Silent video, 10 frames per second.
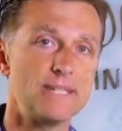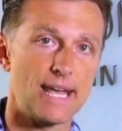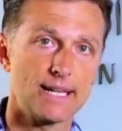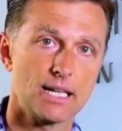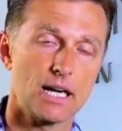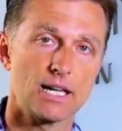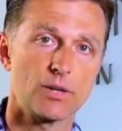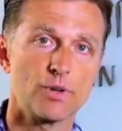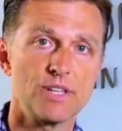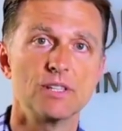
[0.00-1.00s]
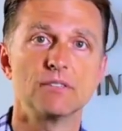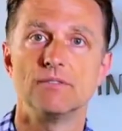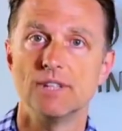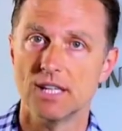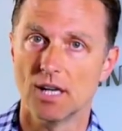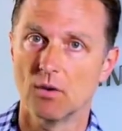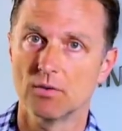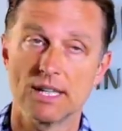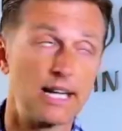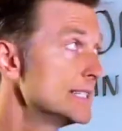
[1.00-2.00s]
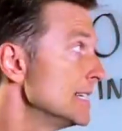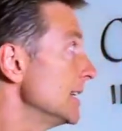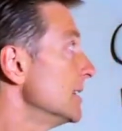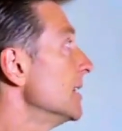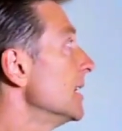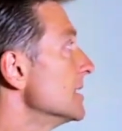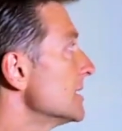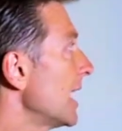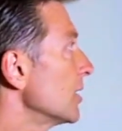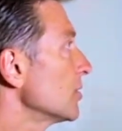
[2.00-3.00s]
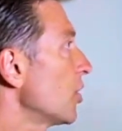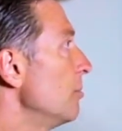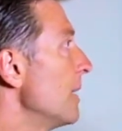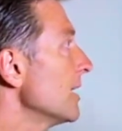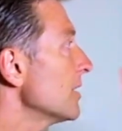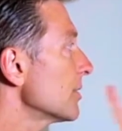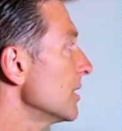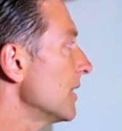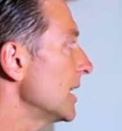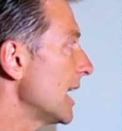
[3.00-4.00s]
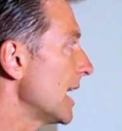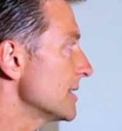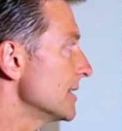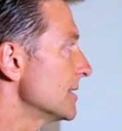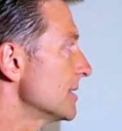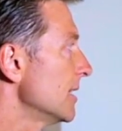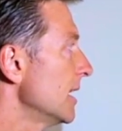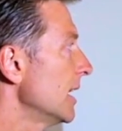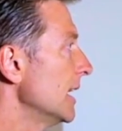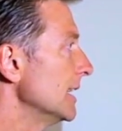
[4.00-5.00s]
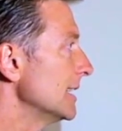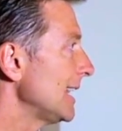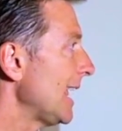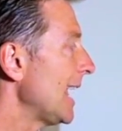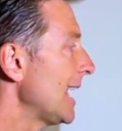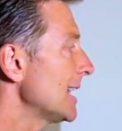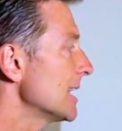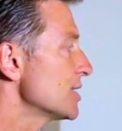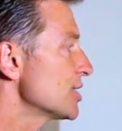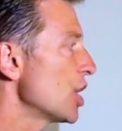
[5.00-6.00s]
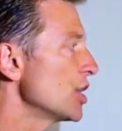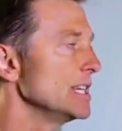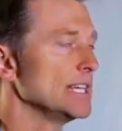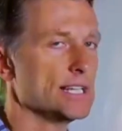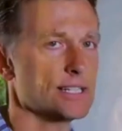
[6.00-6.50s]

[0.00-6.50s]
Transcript: video and put that data out. And I was actually quite surprised because I know they used high heats. So